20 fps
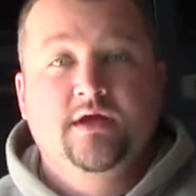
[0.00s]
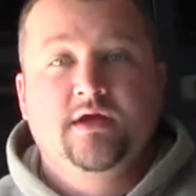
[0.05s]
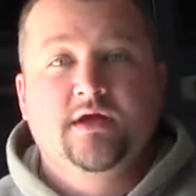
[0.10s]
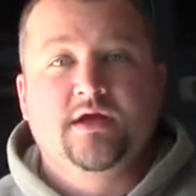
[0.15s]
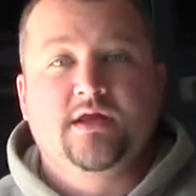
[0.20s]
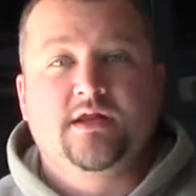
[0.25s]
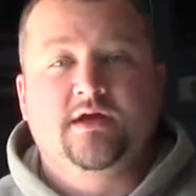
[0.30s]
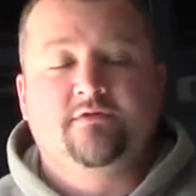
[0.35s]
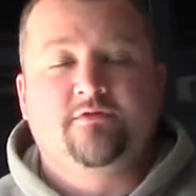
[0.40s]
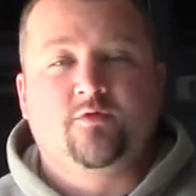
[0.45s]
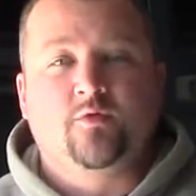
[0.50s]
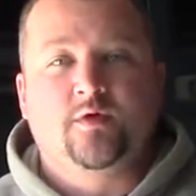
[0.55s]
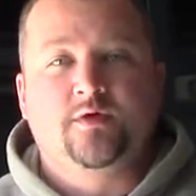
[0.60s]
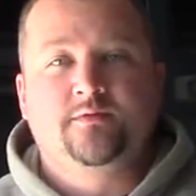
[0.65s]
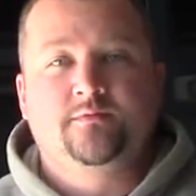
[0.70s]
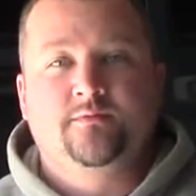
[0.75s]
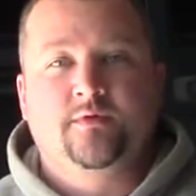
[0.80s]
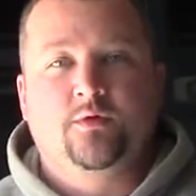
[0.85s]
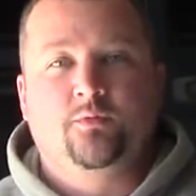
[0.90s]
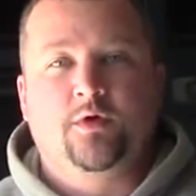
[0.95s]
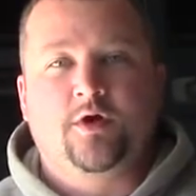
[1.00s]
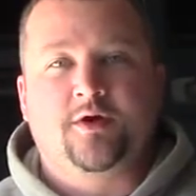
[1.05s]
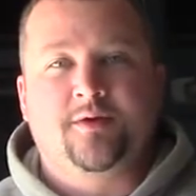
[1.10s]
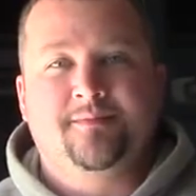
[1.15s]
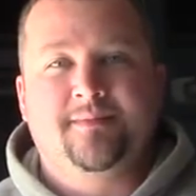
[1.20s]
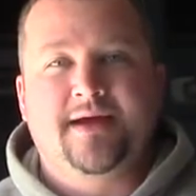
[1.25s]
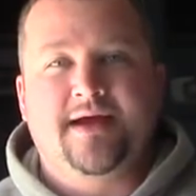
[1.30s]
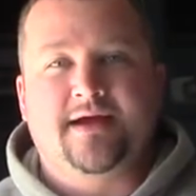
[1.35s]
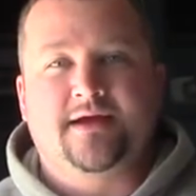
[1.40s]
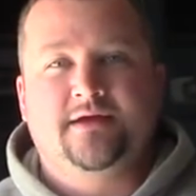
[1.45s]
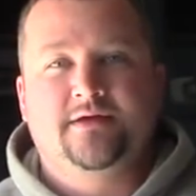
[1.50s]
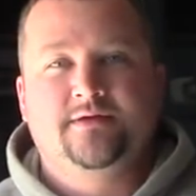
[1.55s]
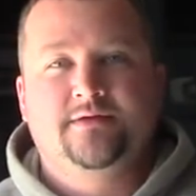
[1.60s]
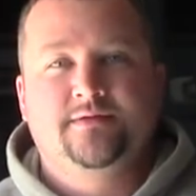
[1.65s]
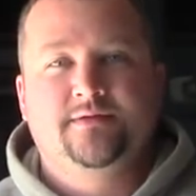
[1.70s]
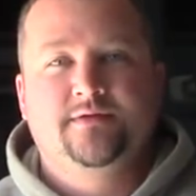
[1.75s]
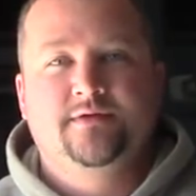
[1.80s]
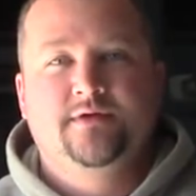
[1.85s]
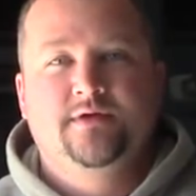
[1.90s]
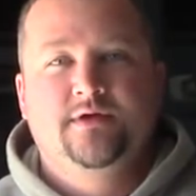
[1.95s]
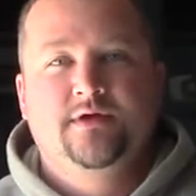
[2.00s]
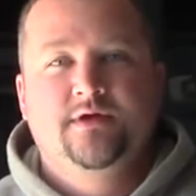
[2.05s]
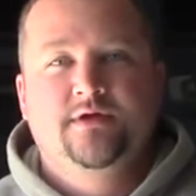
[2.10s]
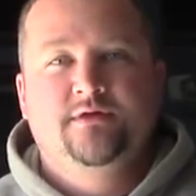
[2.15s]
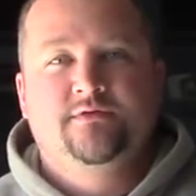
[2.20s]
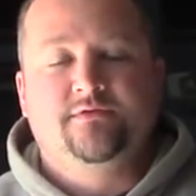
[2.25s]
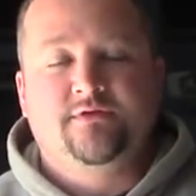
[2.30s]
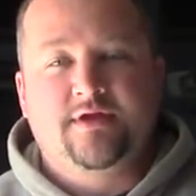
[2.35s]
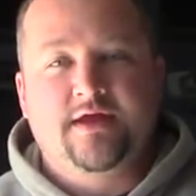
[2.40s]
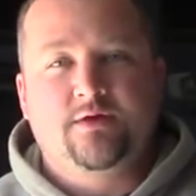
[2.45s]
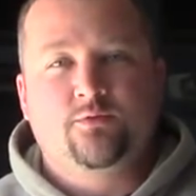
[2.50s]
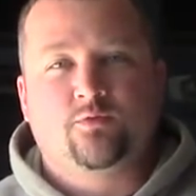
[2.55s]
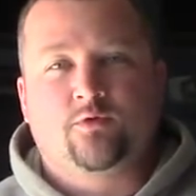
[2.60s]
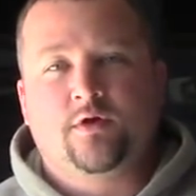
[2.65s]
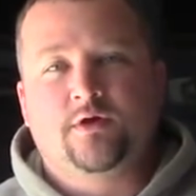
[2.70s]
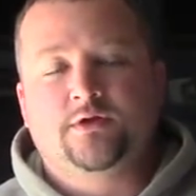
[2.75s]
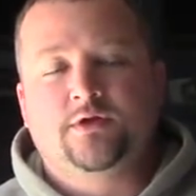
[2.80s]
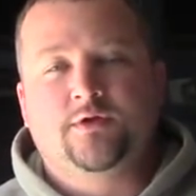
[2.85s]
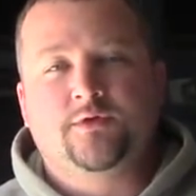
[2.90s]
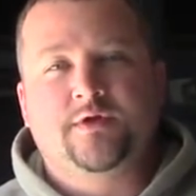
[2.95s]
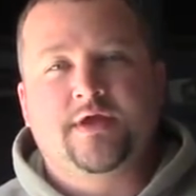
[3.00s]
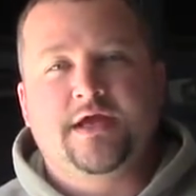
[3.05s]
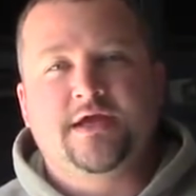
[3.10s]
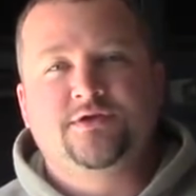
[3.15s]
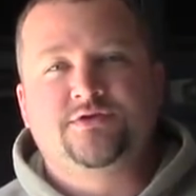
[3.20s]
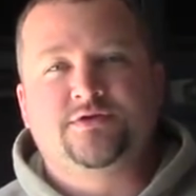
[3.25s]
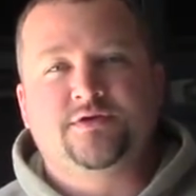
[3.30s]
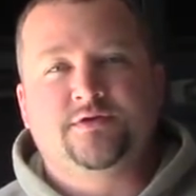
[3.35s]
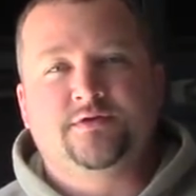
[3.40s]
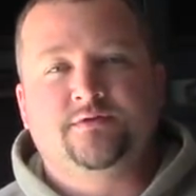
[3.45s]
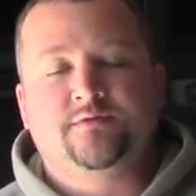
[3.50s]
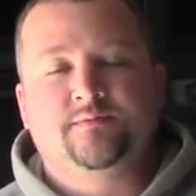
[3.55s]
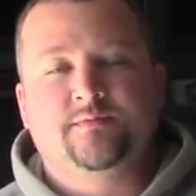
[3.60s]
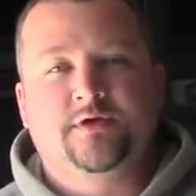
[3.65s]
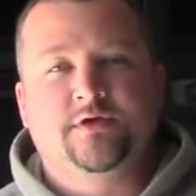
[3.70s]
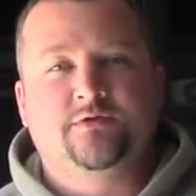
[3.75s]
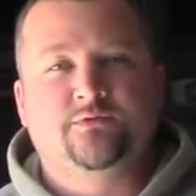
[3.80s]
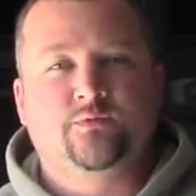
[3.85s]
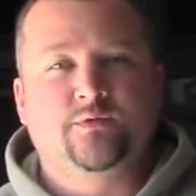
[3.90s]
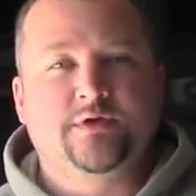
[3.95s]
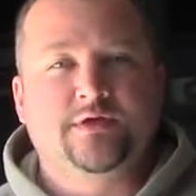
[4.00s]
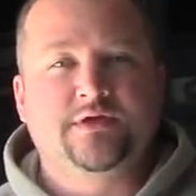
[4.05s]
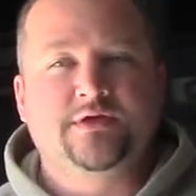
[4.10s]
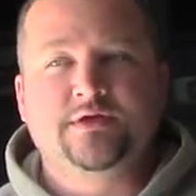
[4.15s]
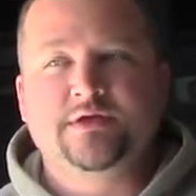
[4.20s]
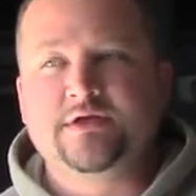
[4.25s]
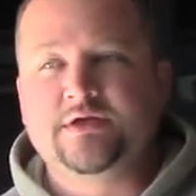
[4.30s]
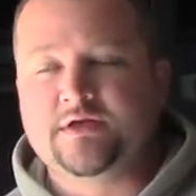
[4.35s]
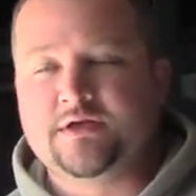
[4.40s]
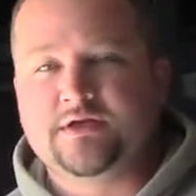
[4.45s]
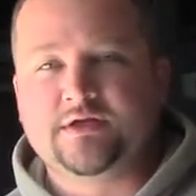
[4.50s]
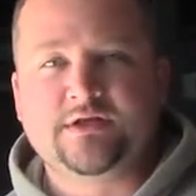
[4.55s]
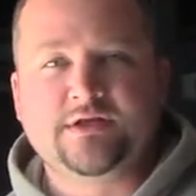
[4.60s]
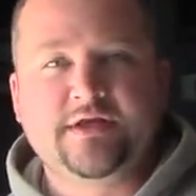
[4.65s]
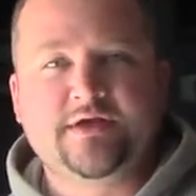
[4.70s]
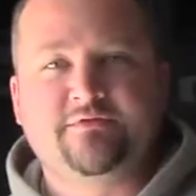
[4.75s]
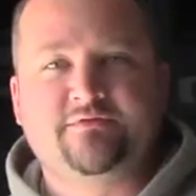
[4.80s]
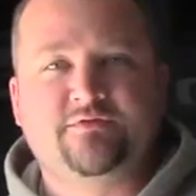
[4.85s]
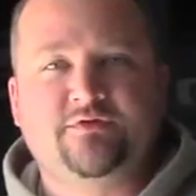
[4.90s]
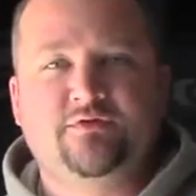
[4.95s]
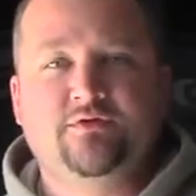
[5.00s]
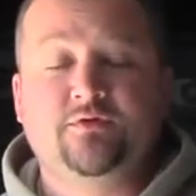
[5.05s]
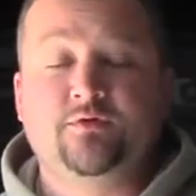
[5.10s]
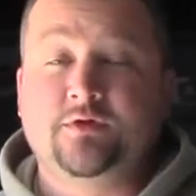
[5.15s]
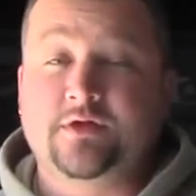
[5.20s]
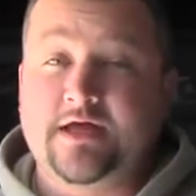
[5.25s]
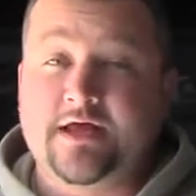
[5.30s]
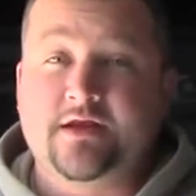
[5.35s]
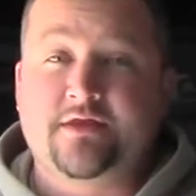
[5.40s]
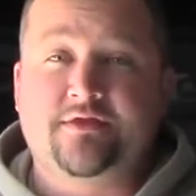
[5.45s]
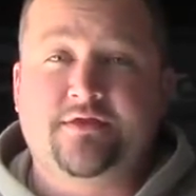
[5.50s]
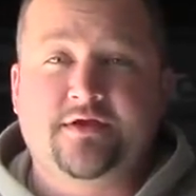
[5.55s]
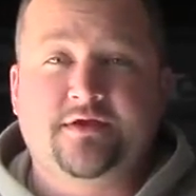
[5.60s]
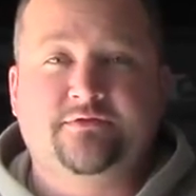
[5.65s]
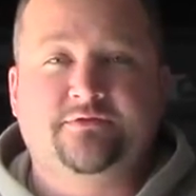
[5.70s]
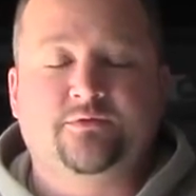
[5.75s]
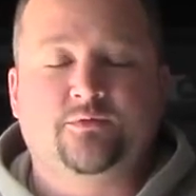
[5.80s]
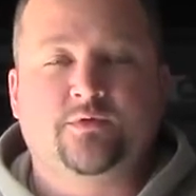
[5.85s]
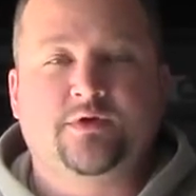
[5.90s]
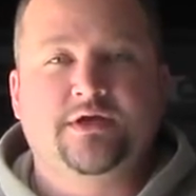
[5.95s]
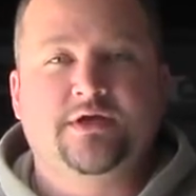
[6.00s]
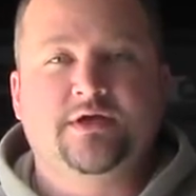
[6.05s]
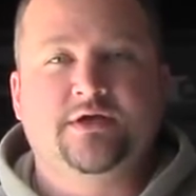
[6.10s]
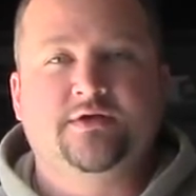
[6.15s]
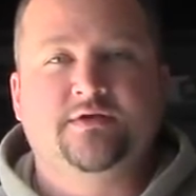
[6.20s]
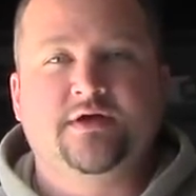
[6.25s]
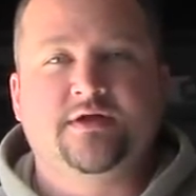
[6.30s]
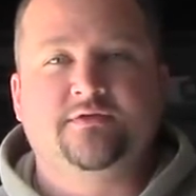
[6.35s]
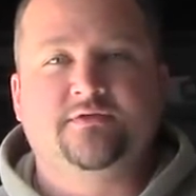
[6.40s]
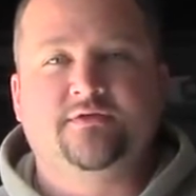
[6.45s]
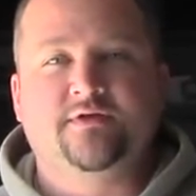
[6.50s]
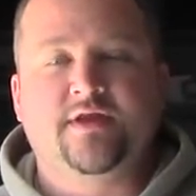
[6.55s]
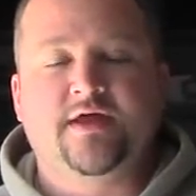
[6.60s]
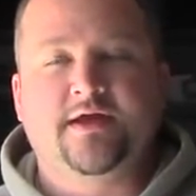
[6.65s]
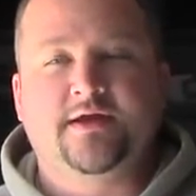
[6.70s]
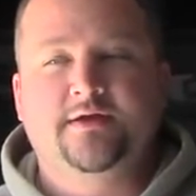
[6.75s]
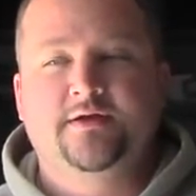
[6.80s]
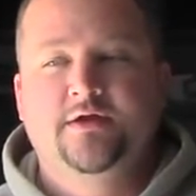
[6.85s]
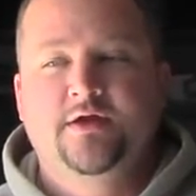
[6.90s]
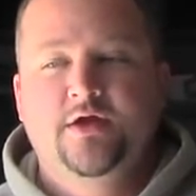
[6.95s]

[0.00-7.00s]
Hello everyone and welcome back. Today we're on location because we needed a lift to do a lot of things that we're getting done today.